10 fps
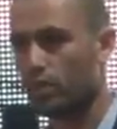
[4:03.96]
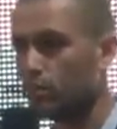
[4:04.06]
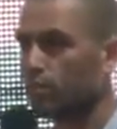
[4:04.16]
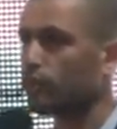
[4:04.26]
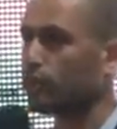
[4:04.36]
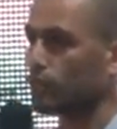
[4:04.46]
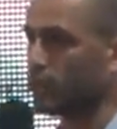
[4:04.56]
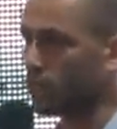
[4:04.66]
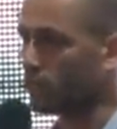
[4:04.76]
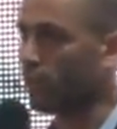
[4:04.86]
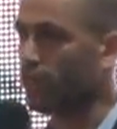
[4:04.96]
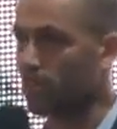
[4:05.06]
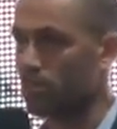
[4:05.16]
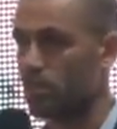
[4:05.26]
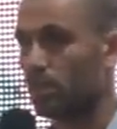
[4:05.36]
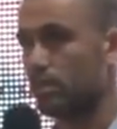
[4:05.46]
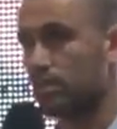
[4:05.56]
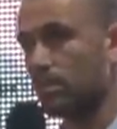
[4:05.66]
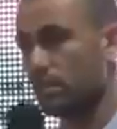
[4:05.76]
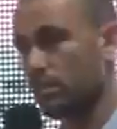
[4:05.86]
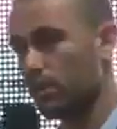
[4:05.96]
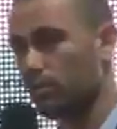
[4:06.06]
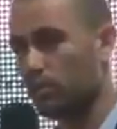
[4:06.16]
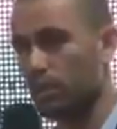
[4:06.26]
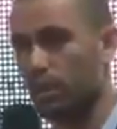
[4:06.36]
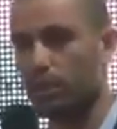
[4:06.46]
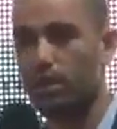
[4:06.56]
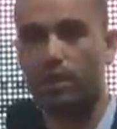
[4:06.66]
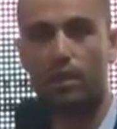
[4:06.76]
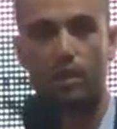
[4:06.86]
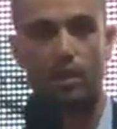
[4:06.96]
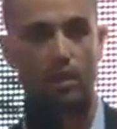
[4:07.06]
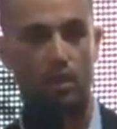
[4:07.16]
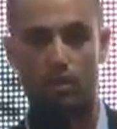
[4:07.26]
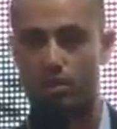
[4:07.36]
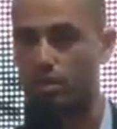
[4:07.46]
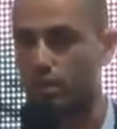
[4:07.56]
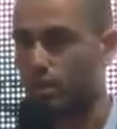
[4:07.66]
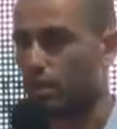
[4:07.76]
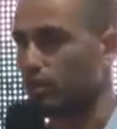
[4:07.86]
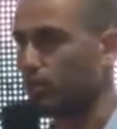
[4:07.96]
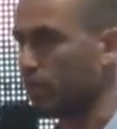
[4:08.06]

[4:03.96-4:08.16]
They are looking for the good themes that are sitting here today or sitting in other